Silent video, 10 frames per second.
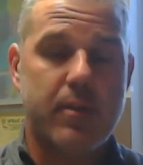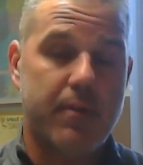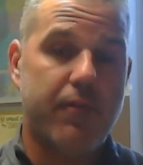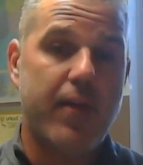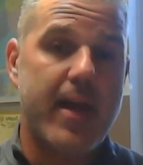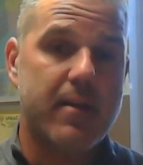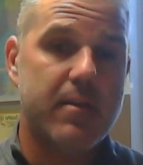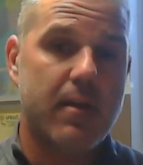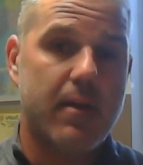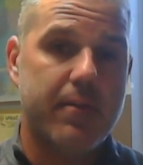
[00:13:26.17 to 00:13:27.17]
And in fact,
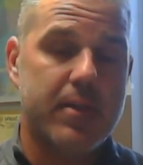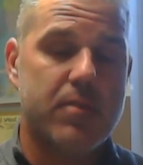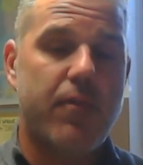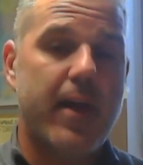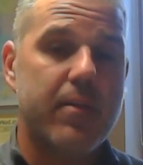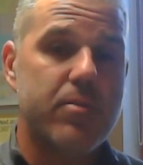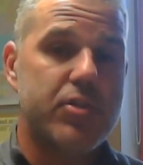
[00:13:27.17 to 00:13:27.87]
this value